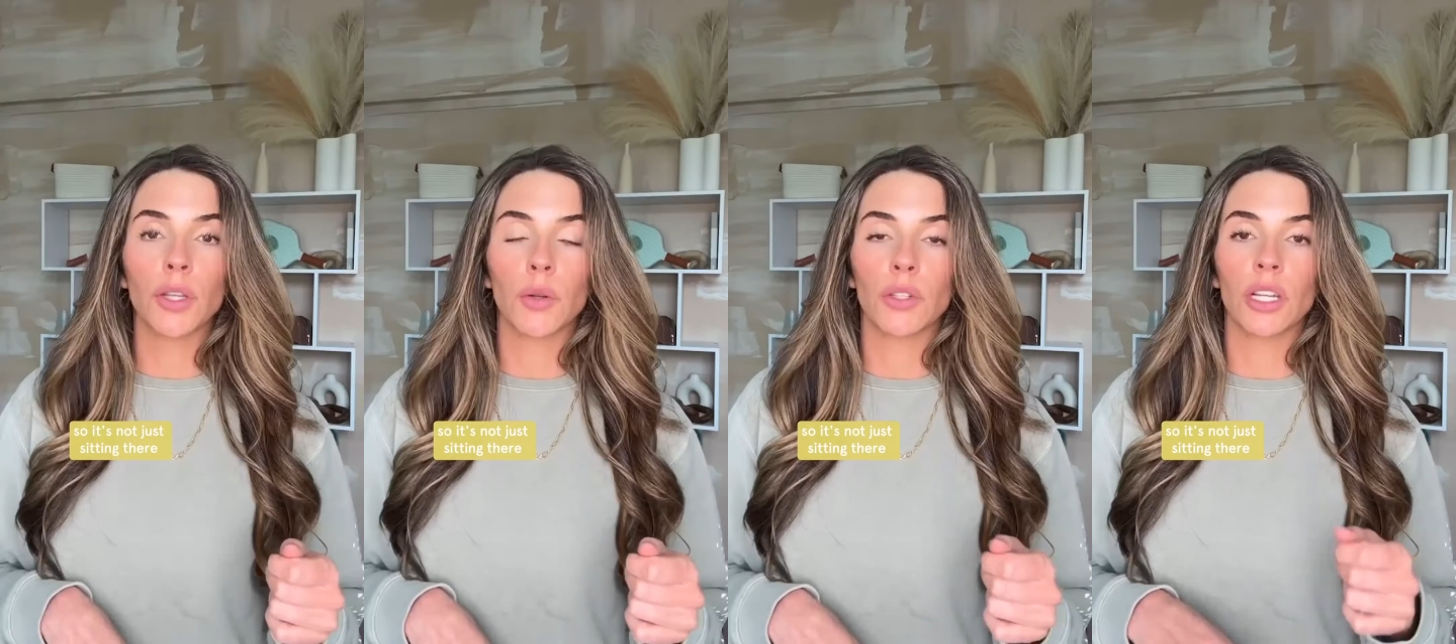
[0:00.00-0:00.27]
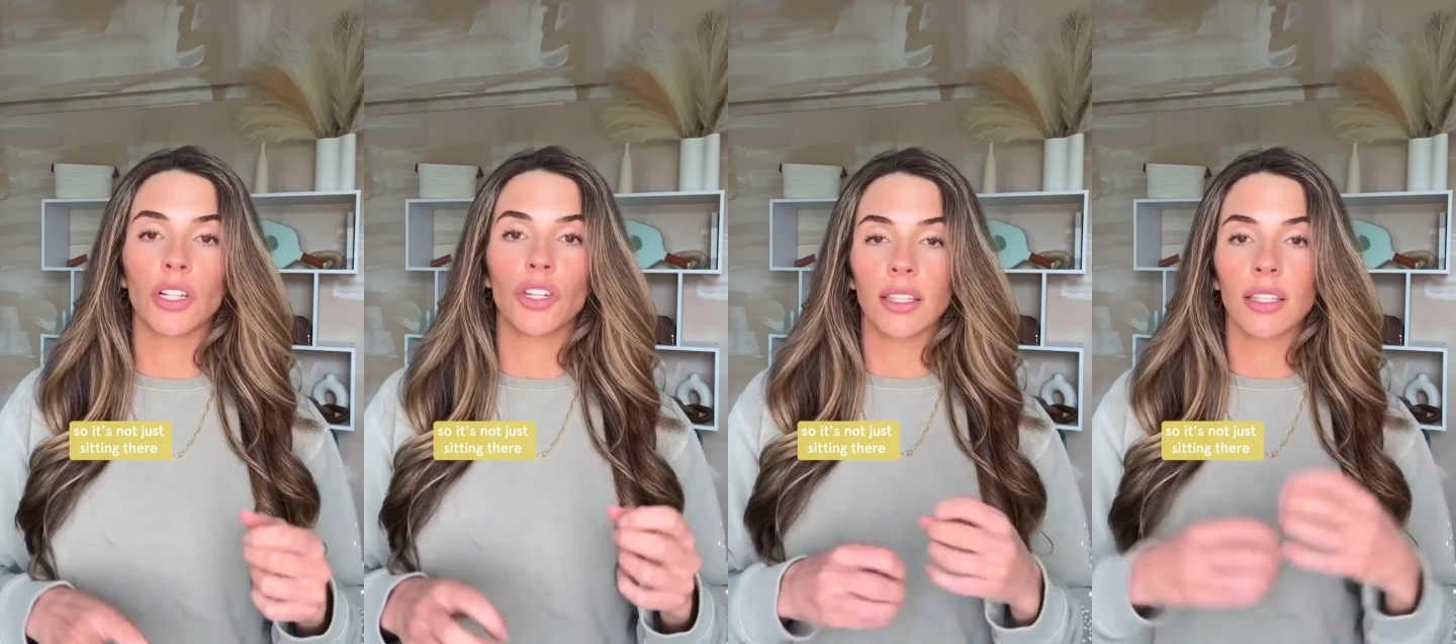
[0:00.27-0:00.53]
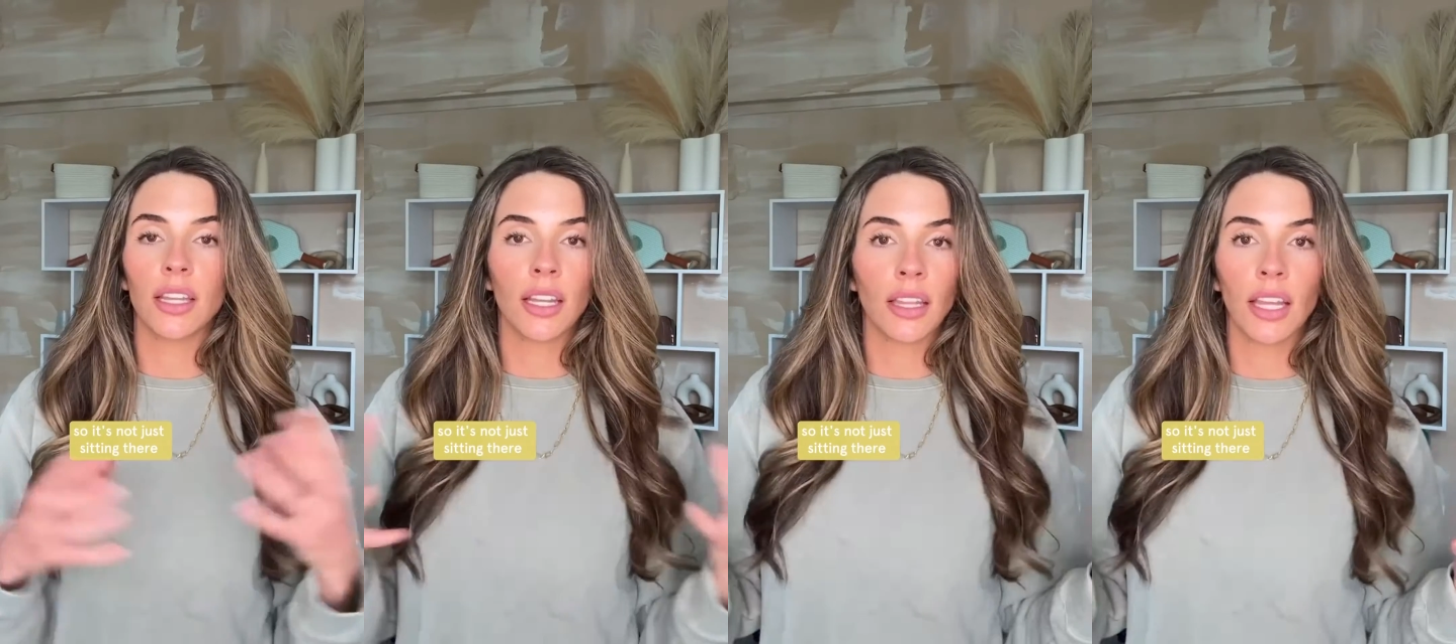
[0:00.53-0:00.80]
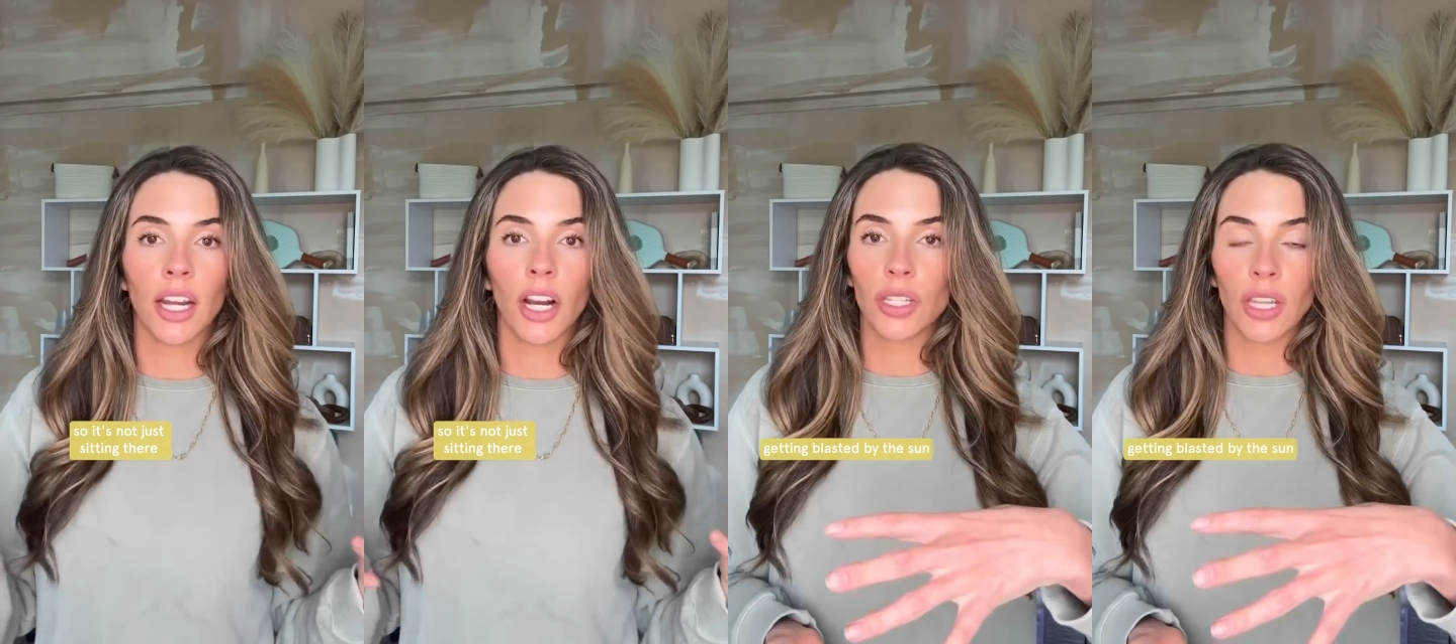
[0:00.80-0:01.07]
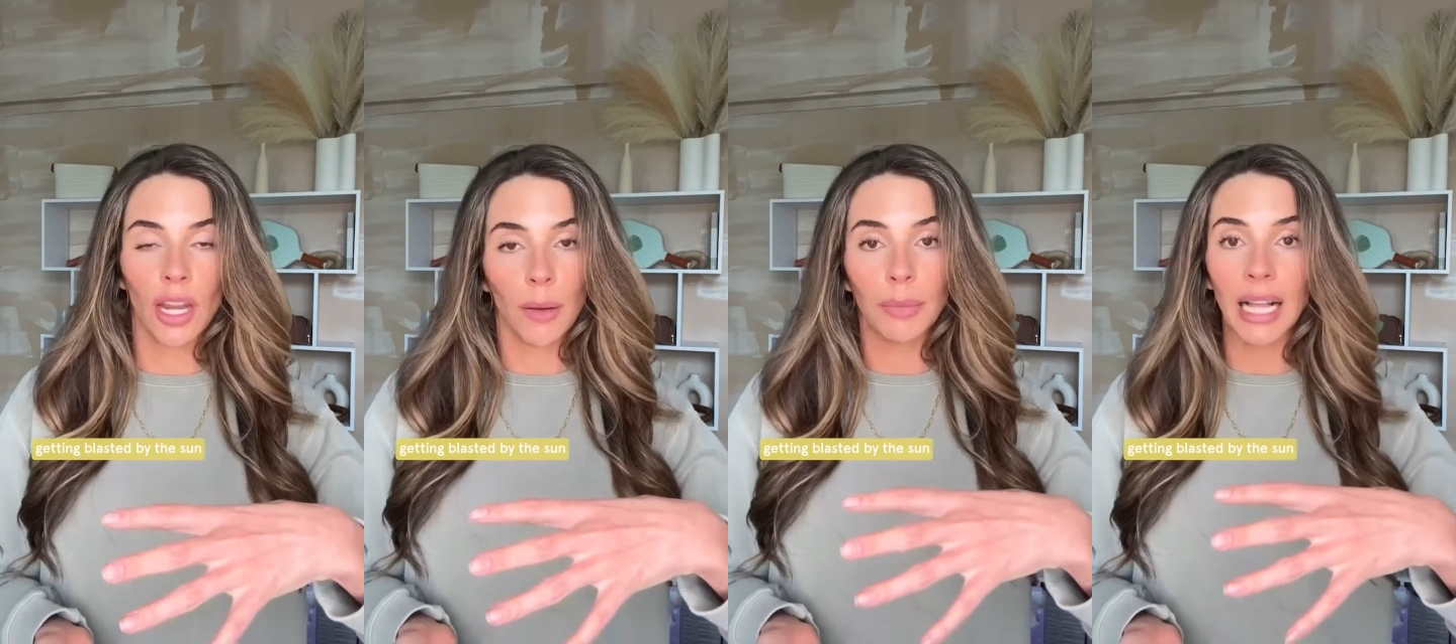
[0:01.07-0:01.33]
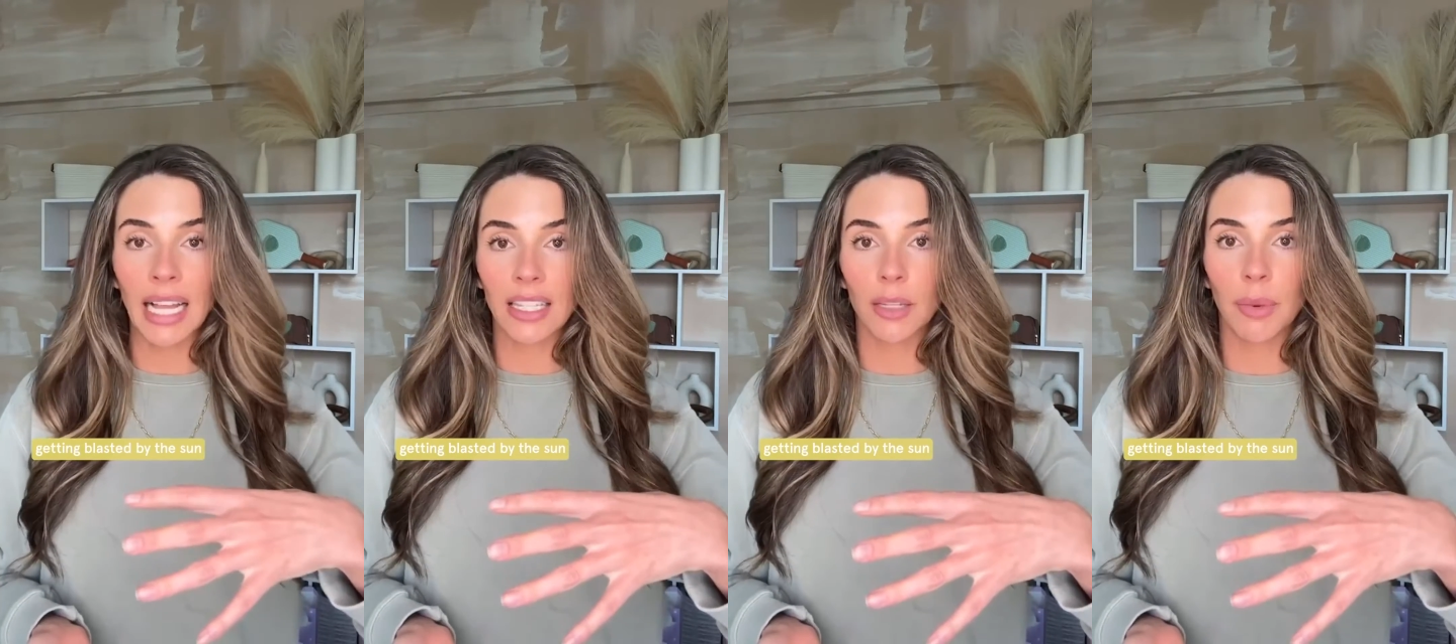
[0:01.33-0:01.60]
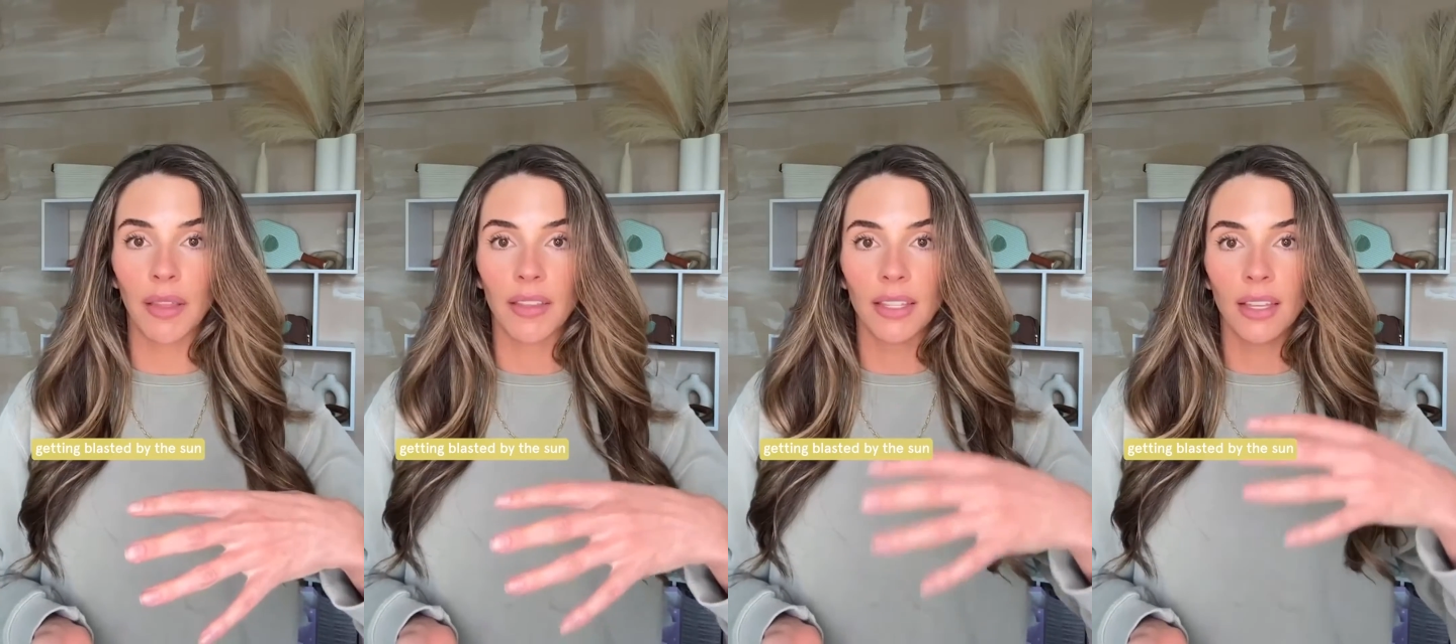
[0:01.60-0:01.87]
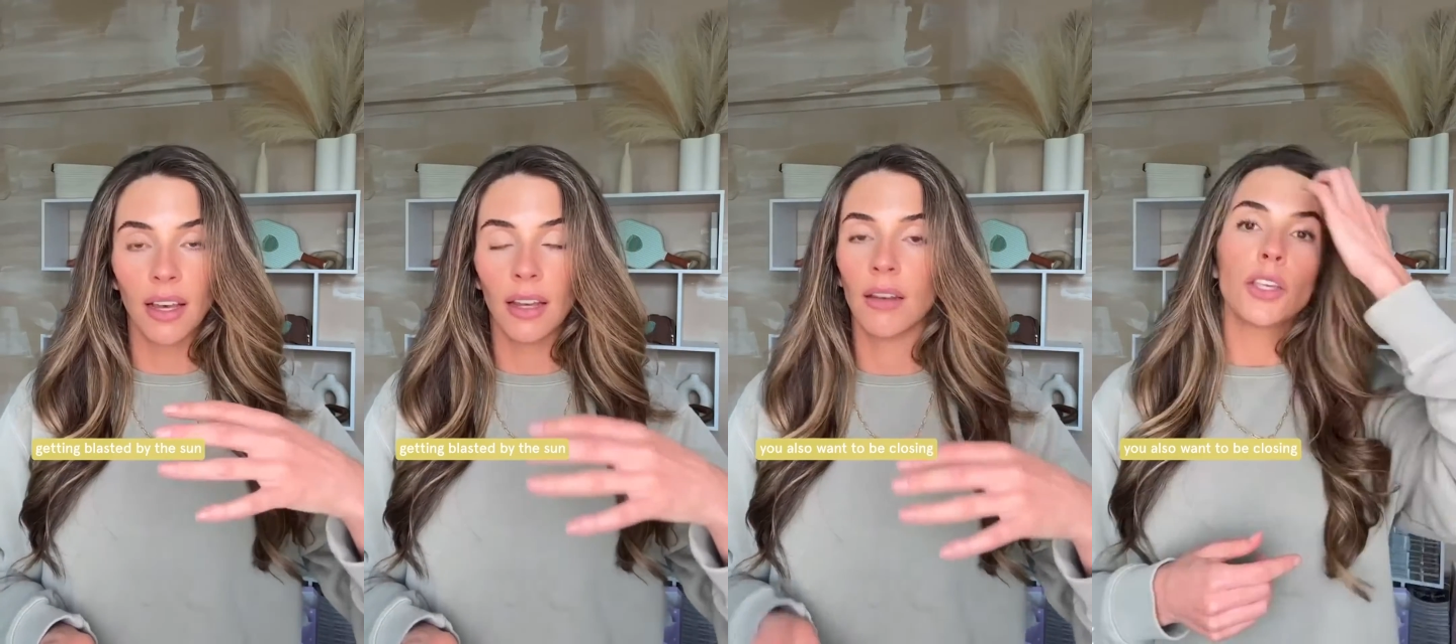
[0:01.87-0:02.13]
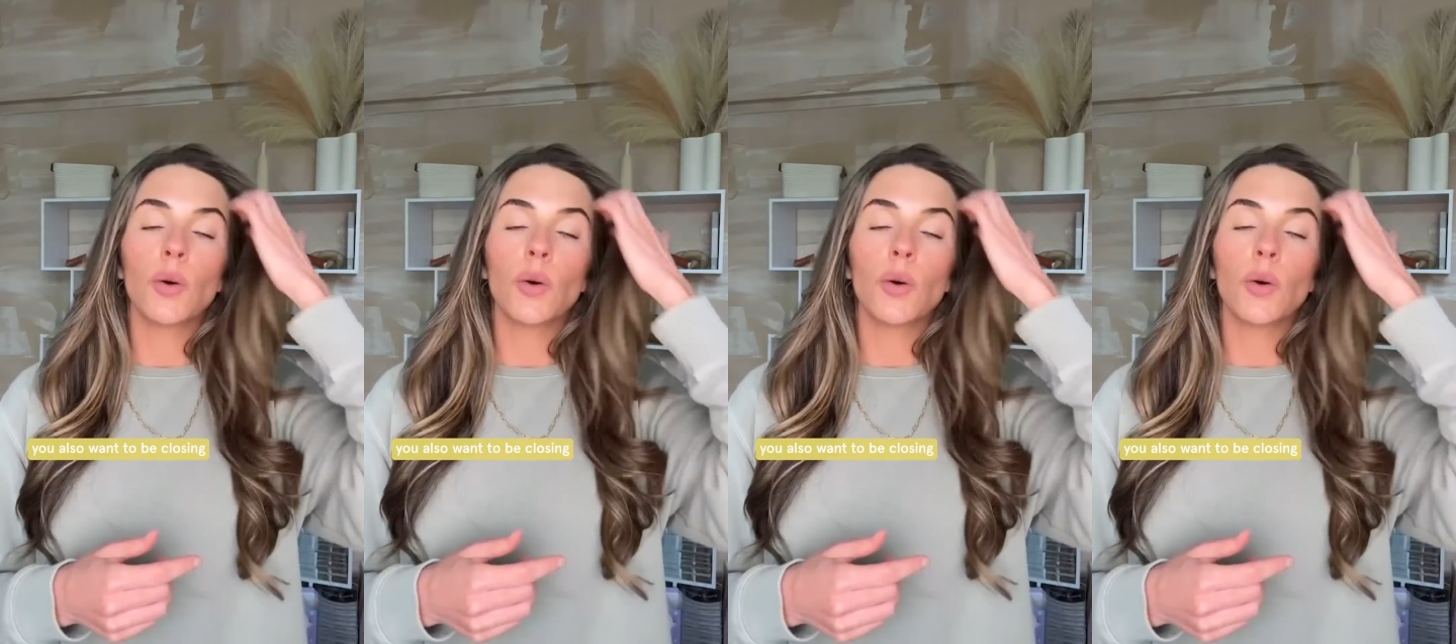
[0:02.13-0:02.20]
it's not just sitting there getting blasted by the sun. You